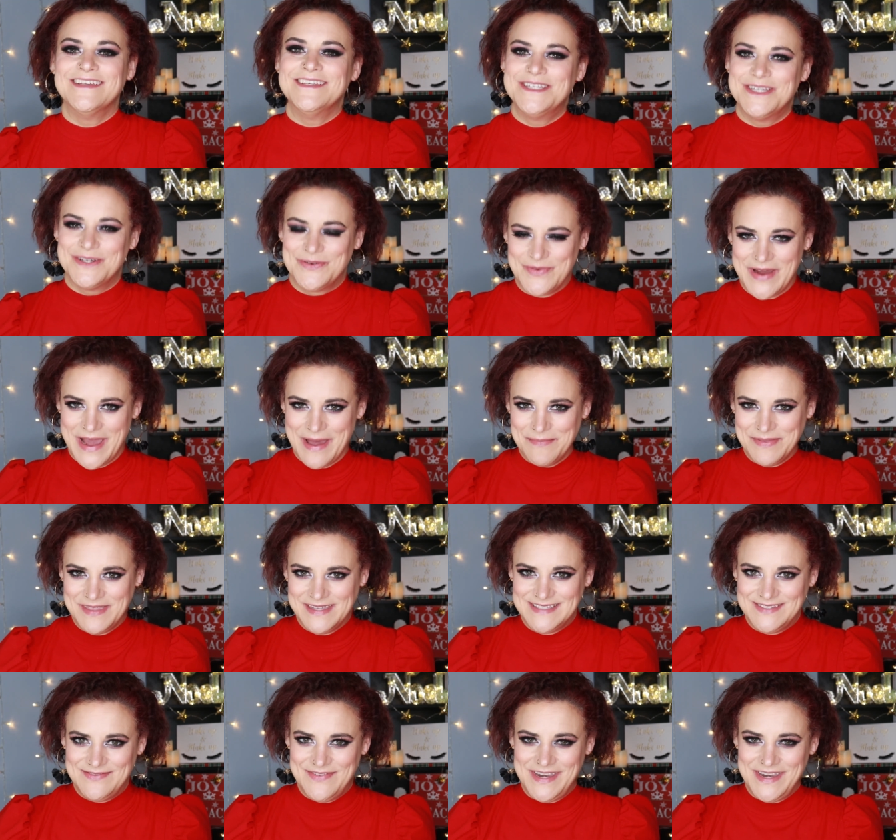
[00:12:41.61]
to wrap
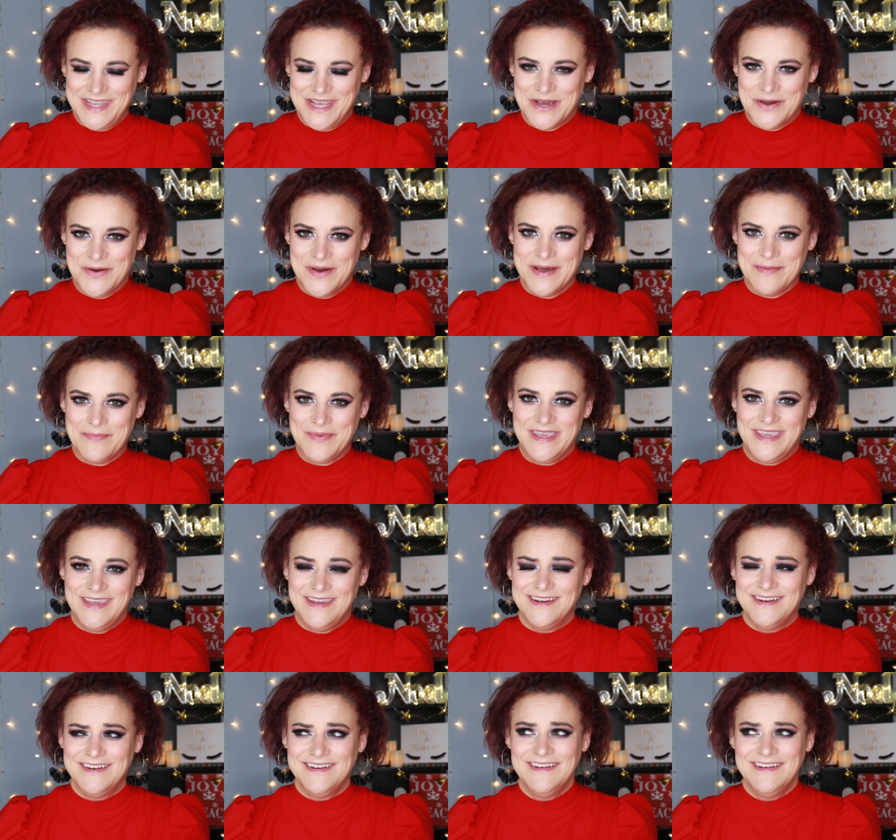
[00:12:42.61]
this video up
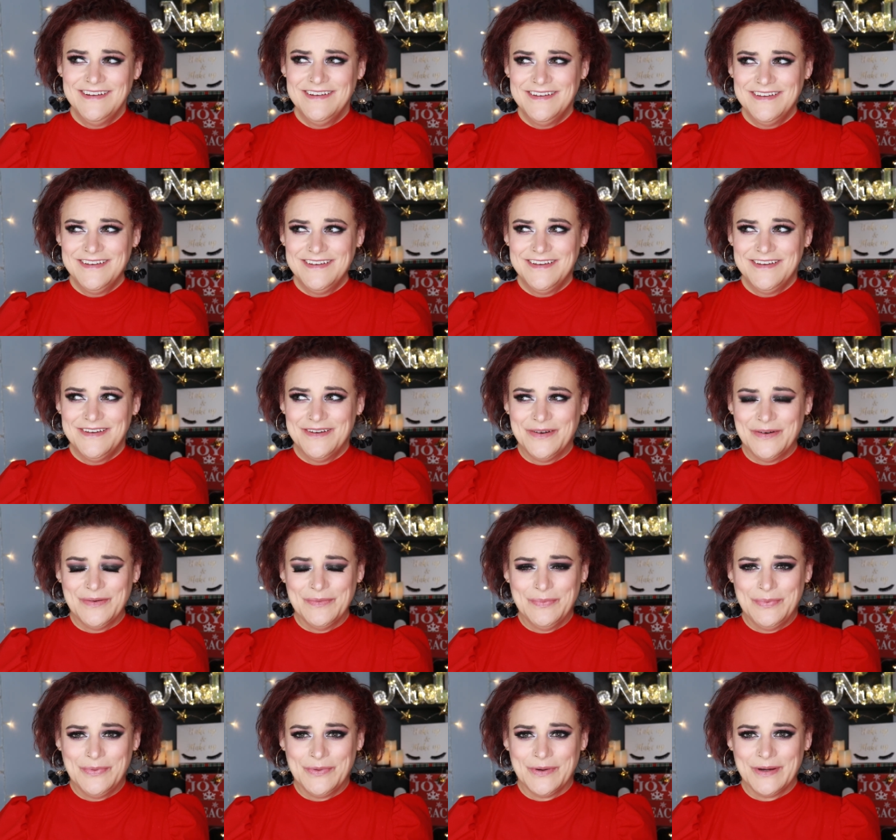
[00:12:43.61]
here.
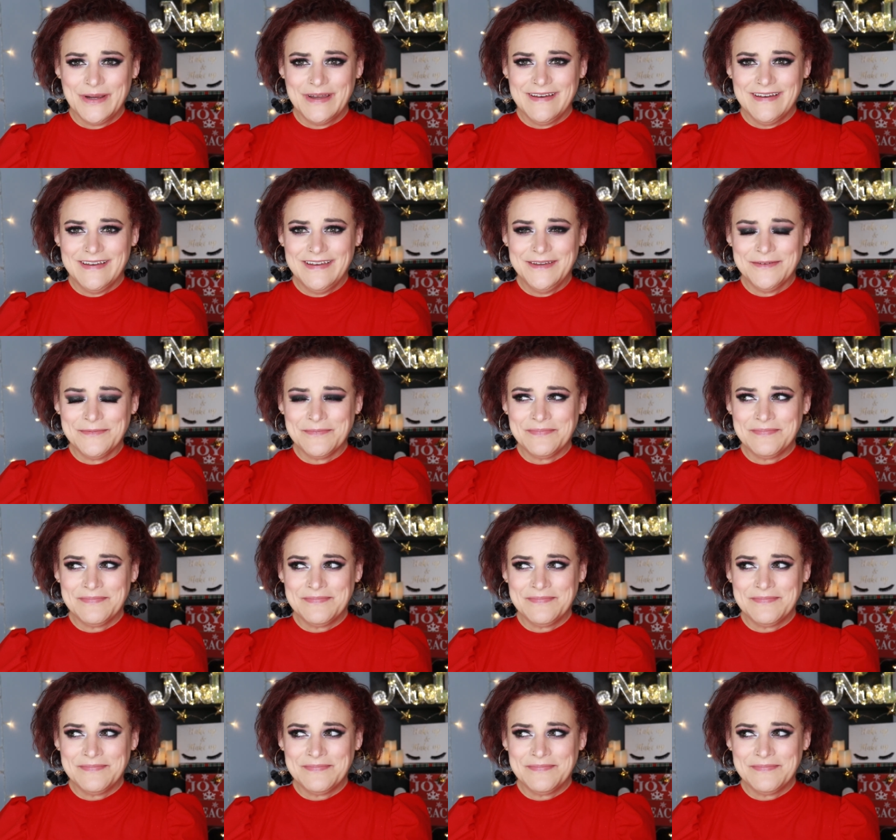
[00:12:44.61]
Oh, poor guy.